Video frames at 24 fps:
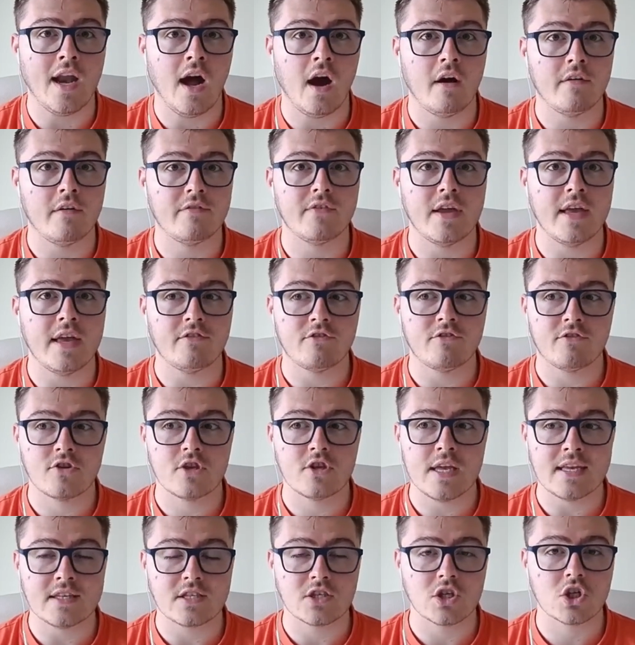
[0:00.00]
enough.
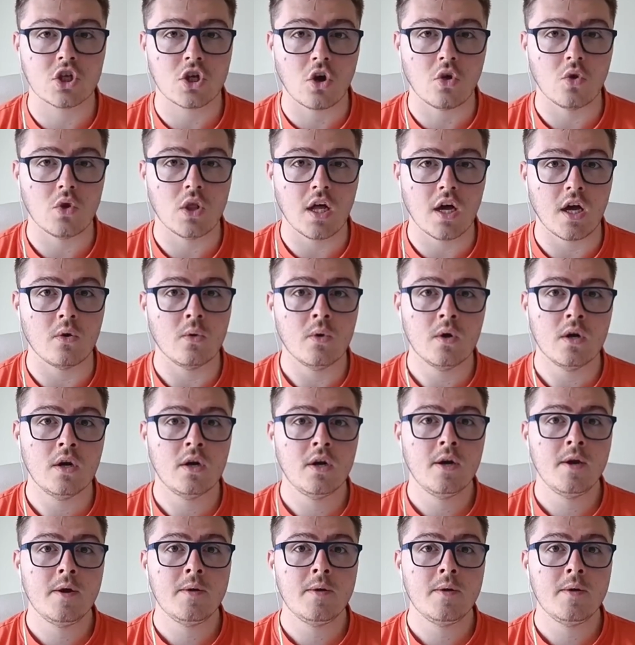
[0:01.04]
It's so low.